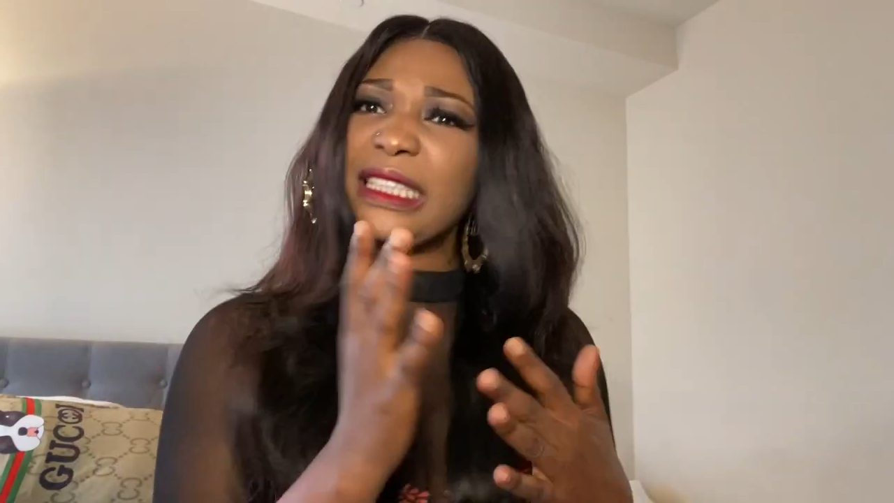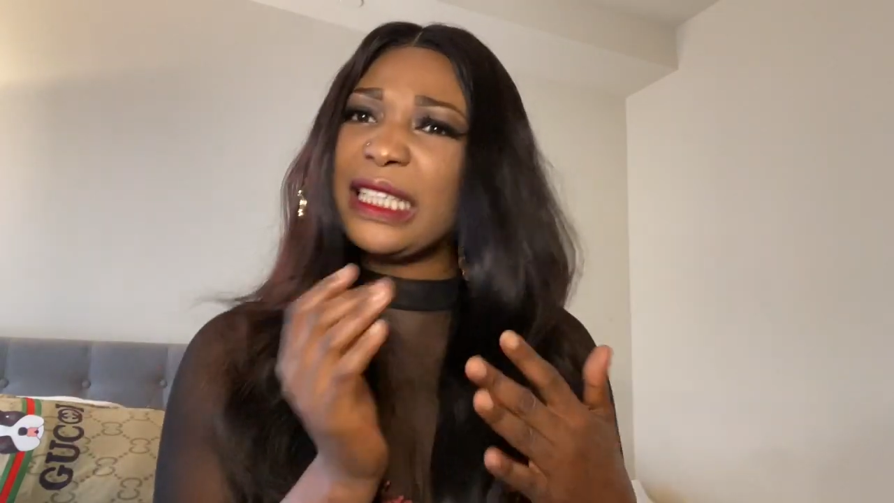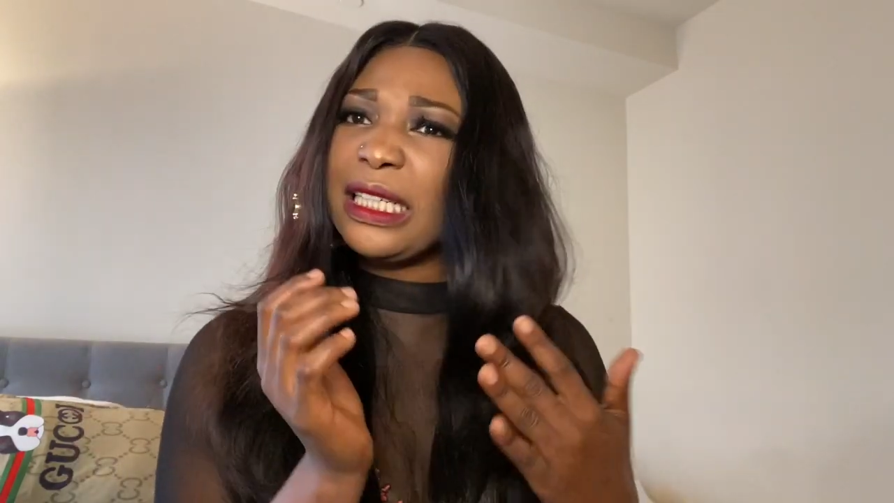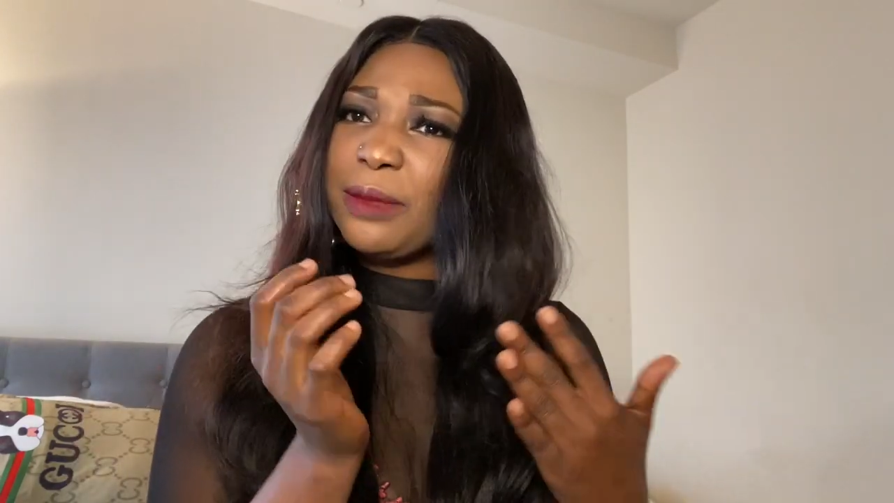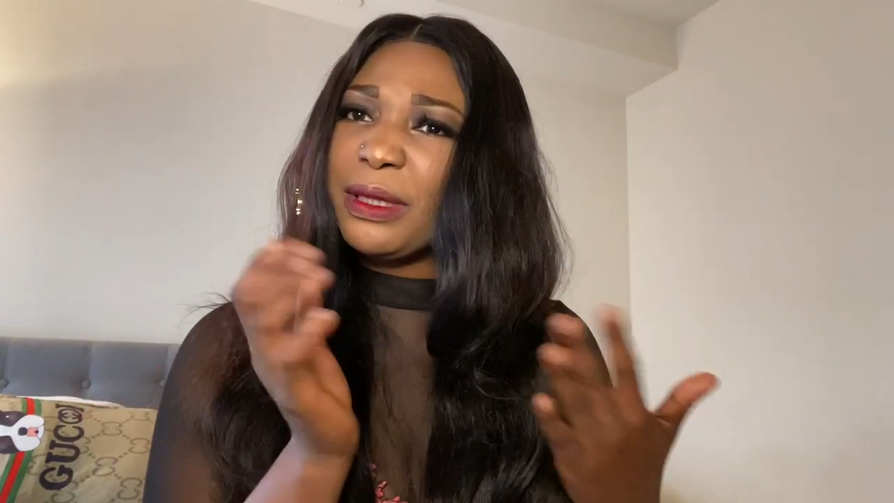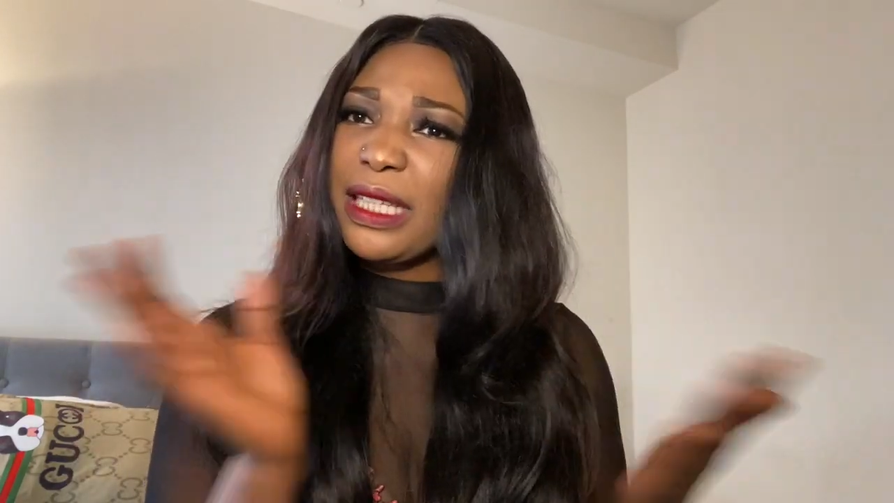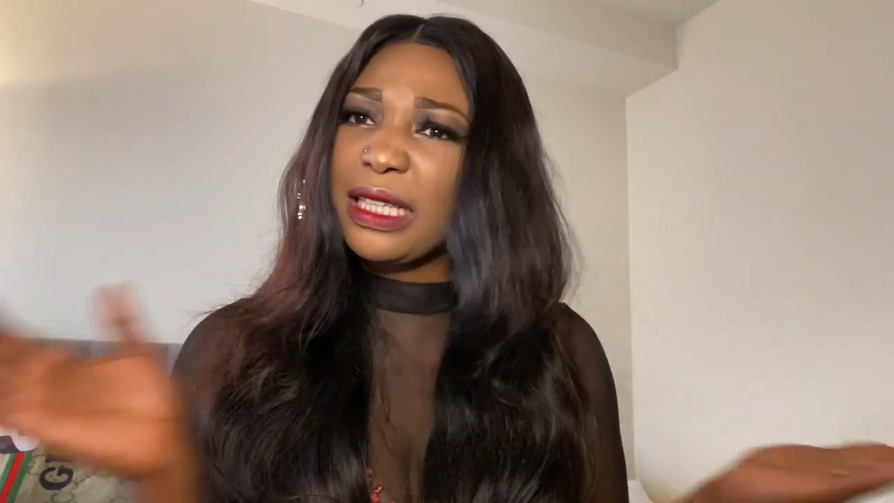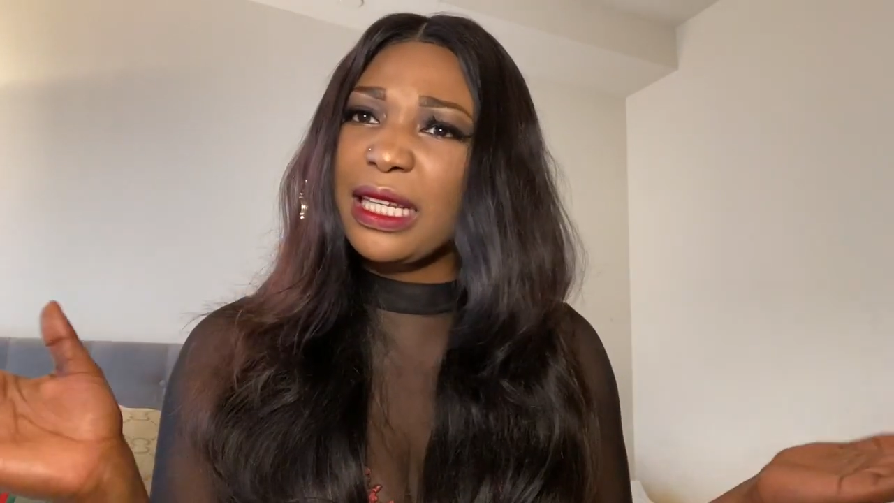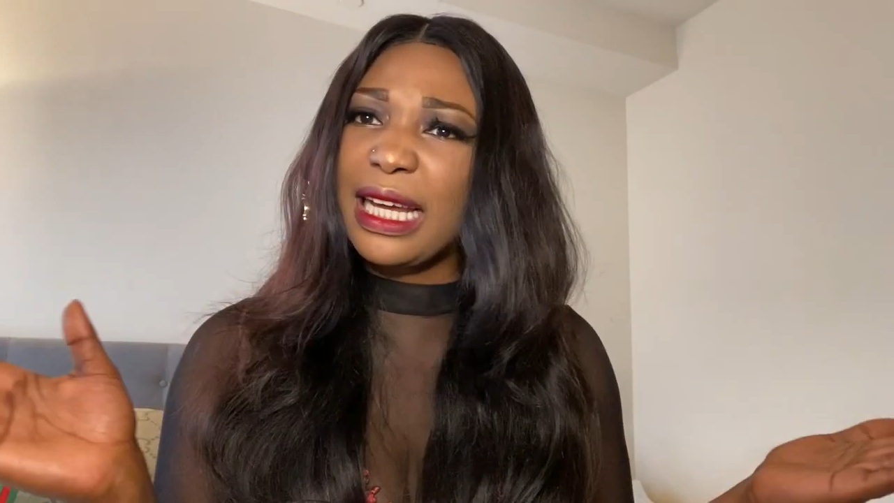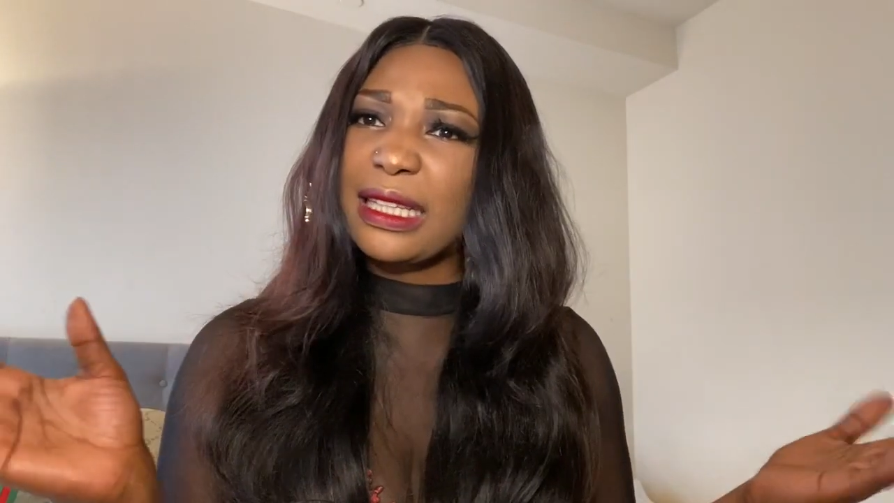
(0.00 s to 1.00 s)
it in
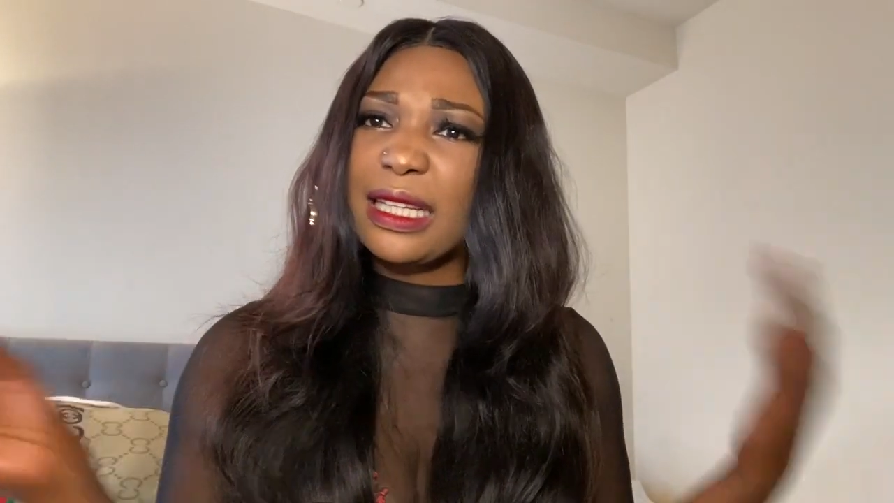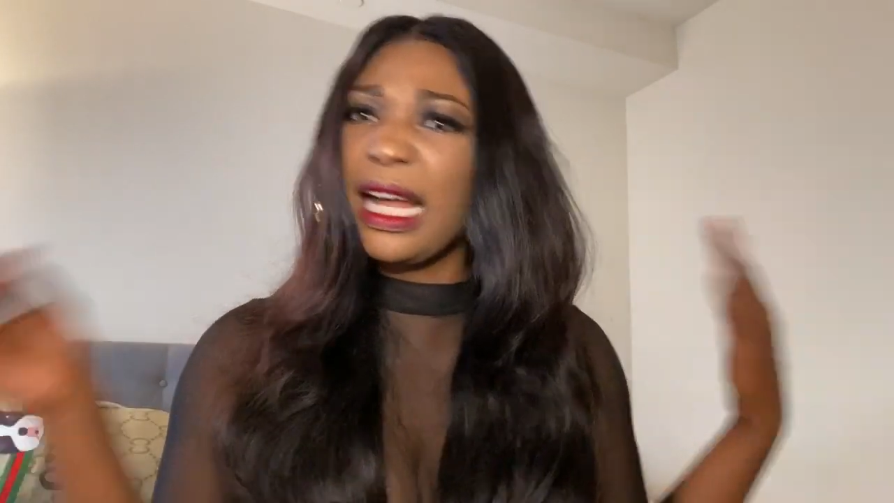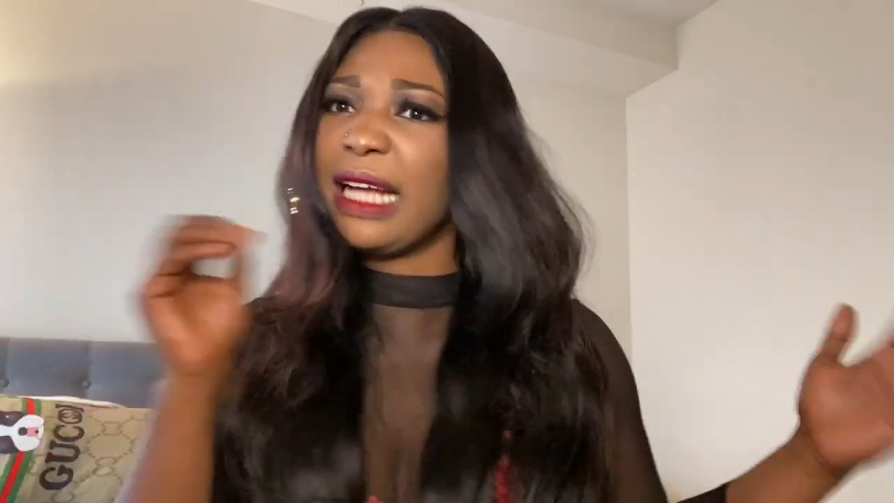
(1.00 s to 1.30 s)
immediately like that,